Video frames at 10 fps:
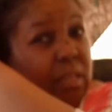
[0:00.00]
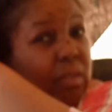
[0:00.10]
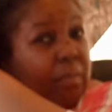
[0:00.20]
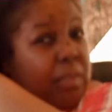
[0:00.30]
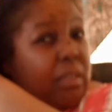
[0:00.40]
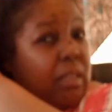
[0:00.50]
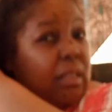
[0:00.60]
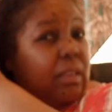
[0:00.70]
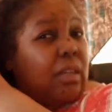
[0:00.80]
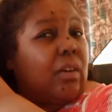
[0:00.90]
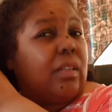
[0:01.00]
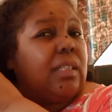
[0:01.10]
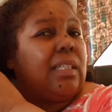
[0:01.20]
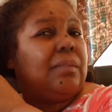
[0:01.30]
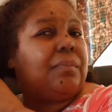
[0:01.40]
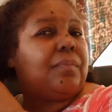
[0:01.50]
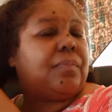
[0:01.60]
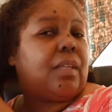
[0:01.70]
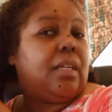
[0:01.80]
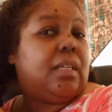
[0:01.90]
So I'm just going to thoroughly
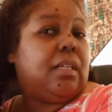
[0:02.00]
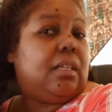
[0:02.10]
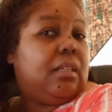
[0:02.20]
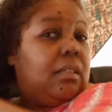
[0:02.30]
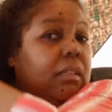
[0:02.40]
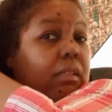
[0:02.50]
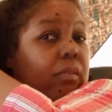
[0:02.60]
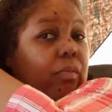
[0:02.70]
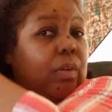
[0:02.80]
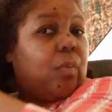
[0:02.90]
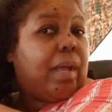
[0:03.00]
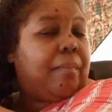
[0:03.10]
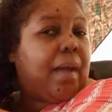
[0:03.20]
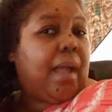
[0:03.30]
re-wet my